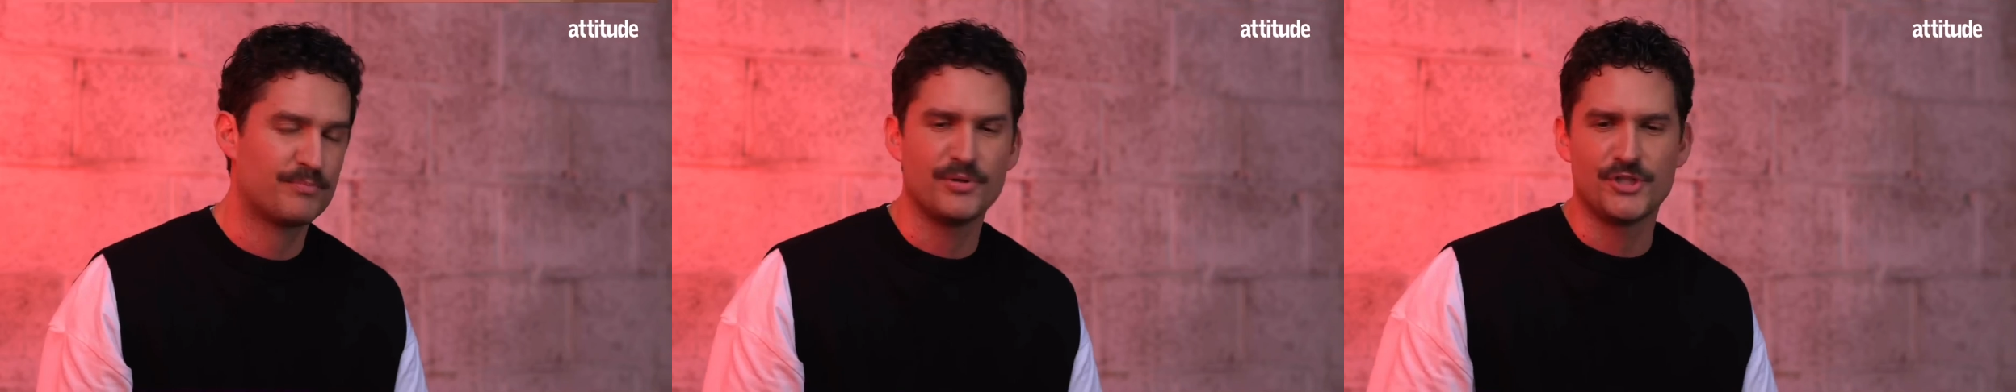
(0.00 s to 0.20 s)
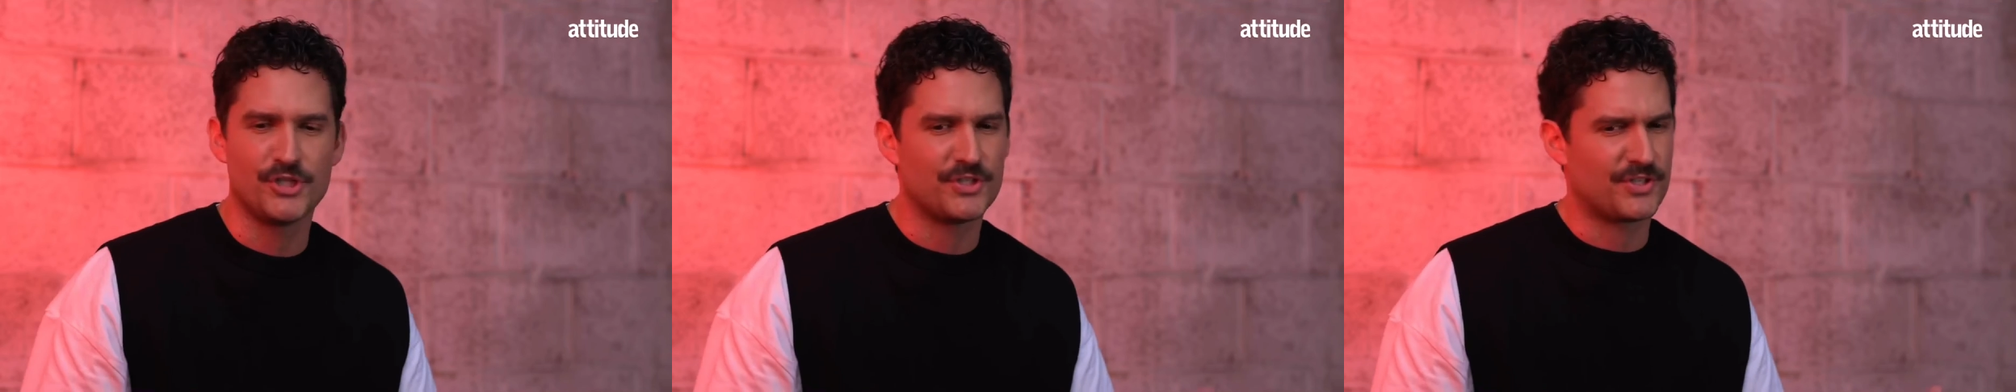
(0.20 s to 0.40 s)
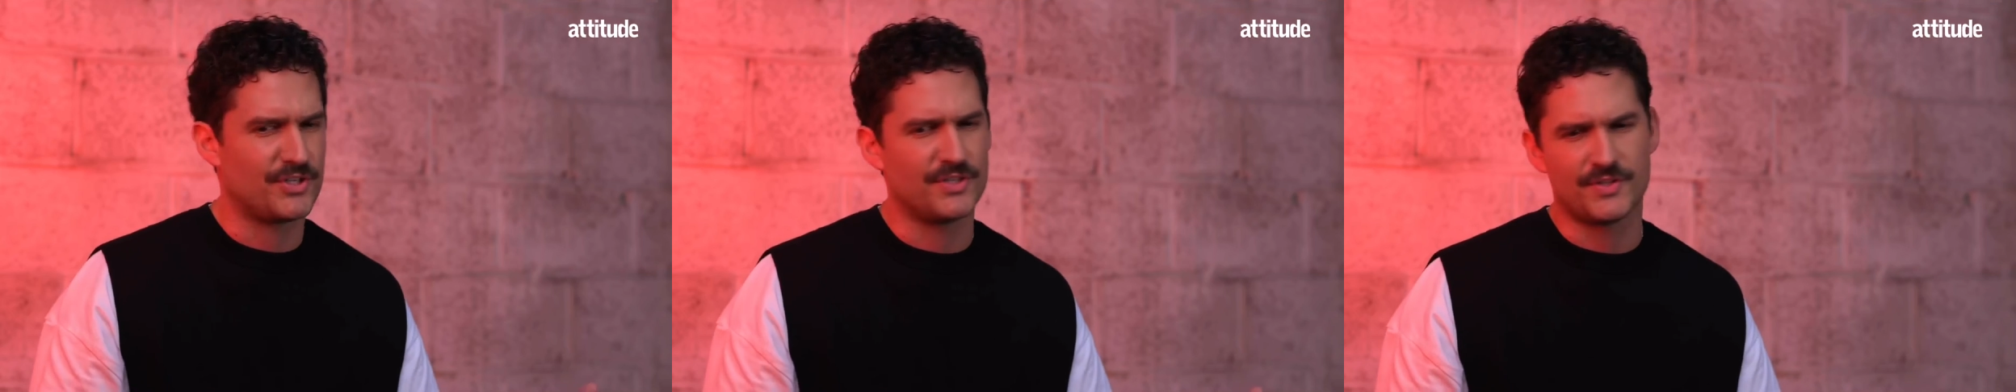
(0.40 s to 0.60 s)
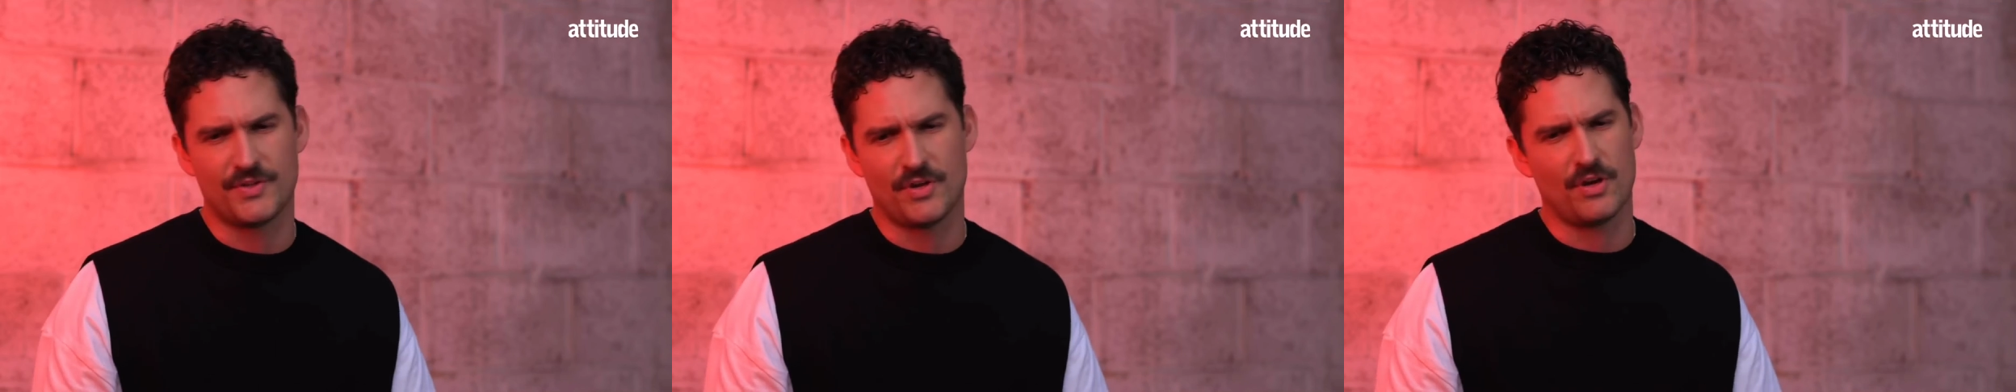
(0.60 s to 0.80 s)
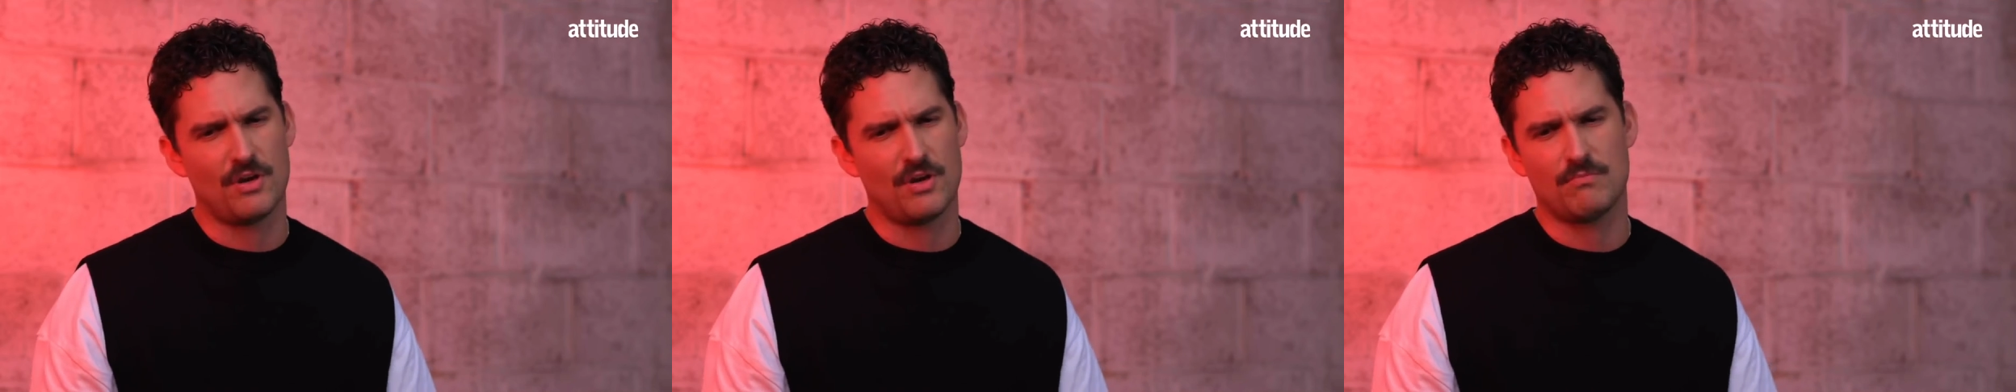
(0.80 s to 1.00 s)
producers
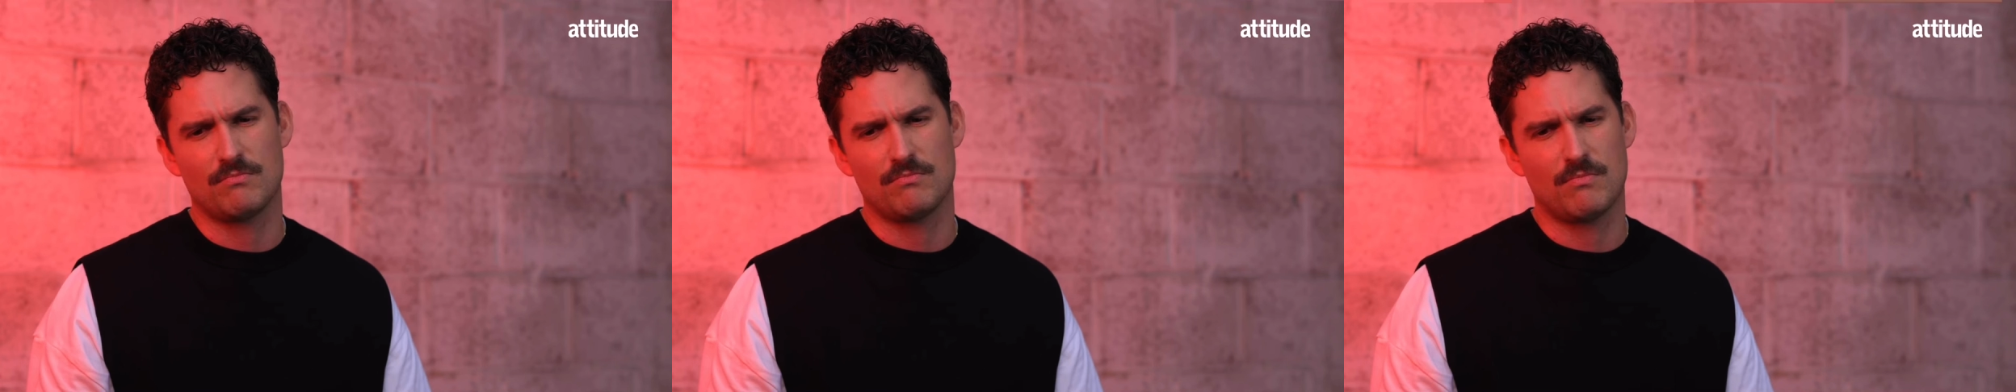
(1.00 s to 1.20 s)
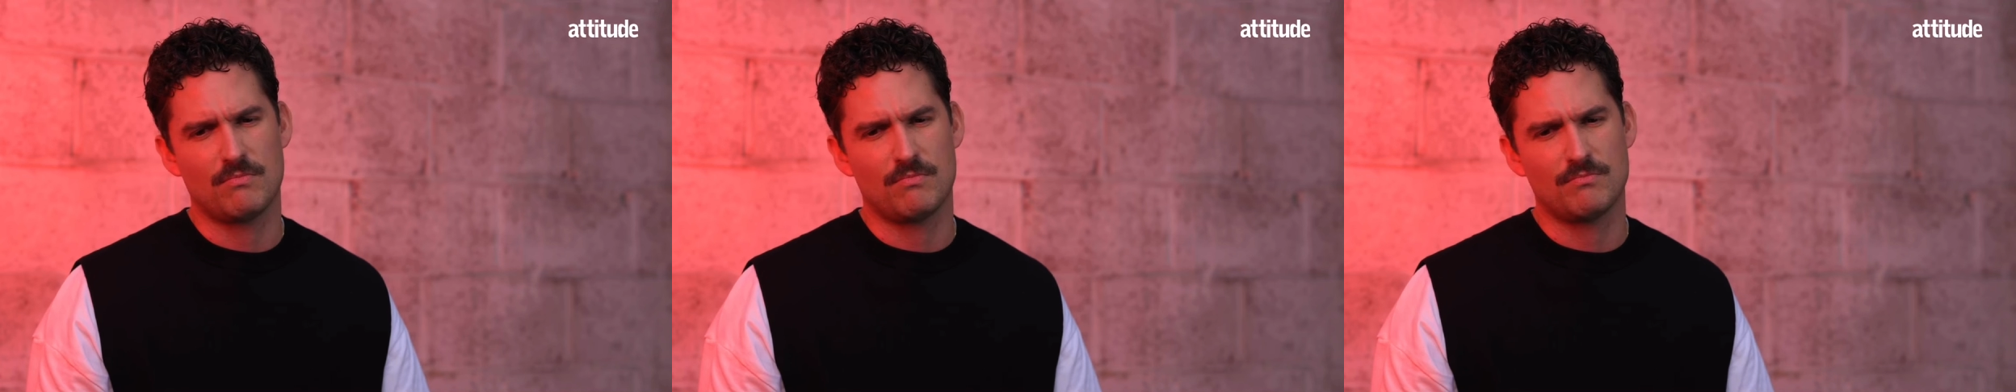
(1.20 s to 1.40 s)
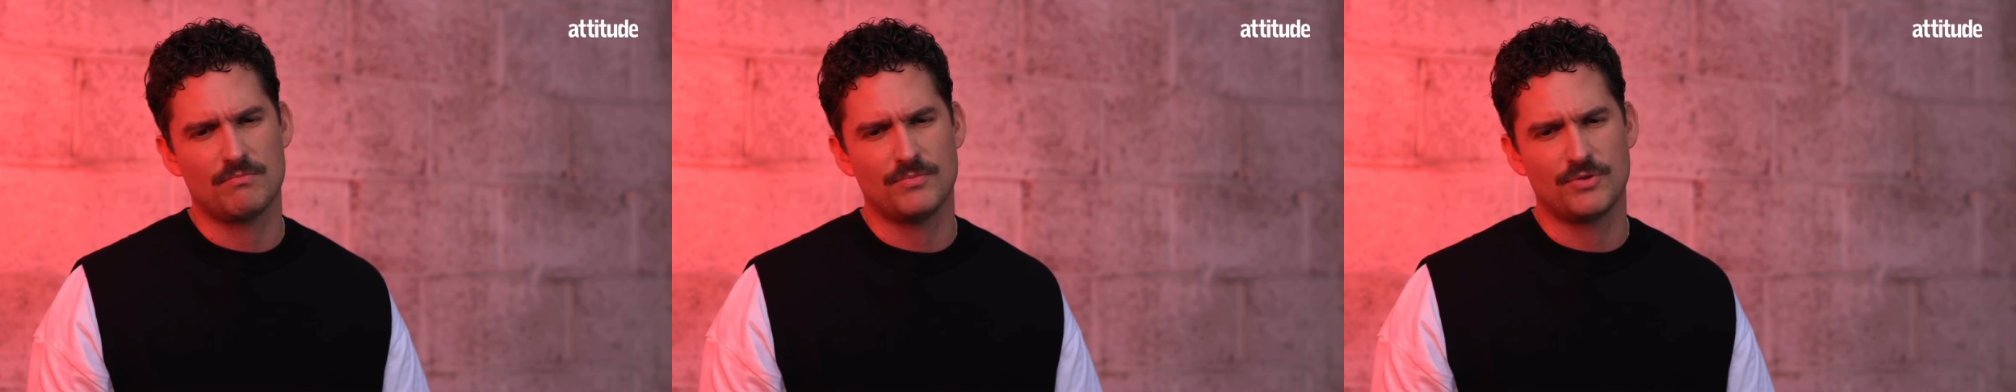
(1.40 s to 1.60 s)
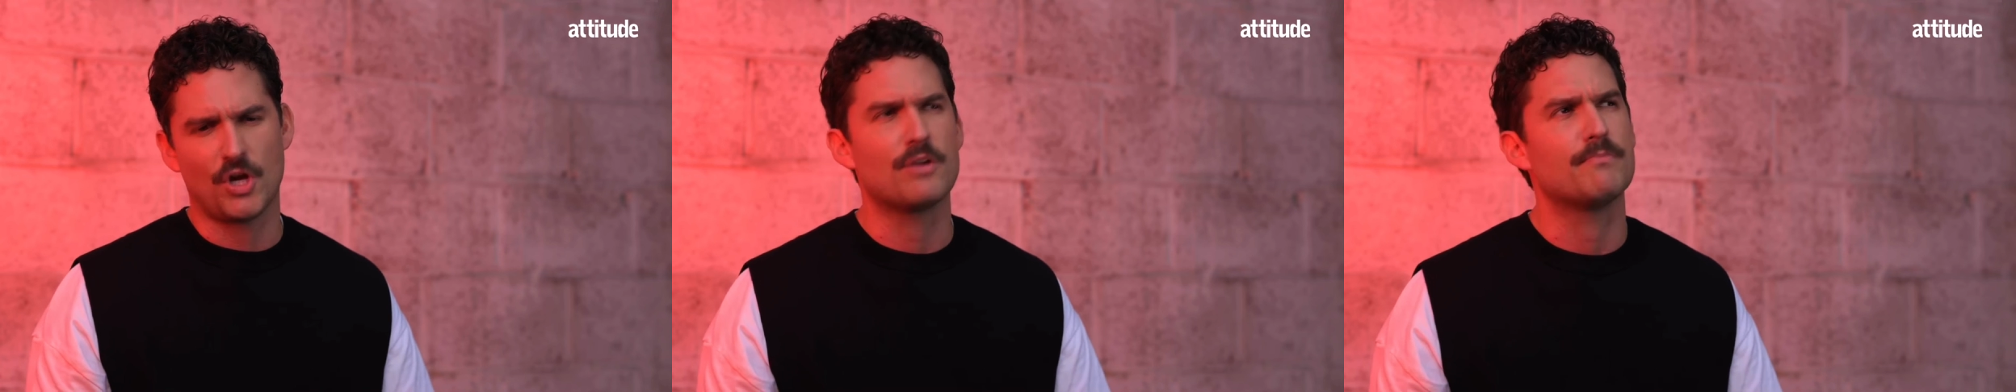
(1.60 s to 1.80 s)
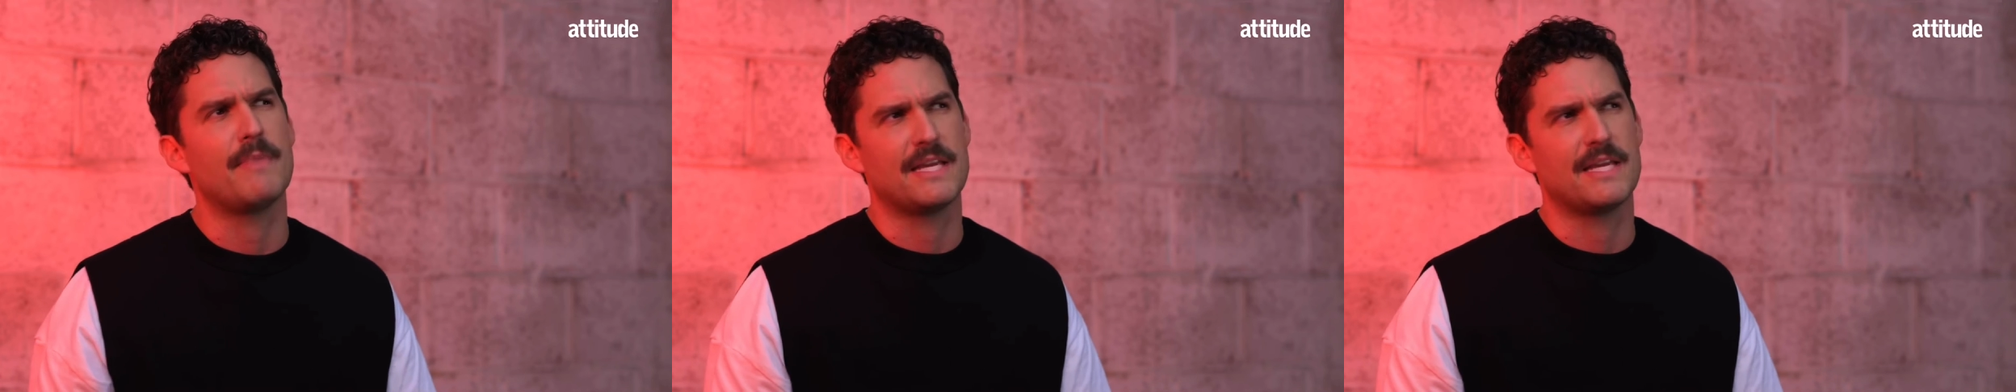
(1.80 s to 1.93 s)
that don't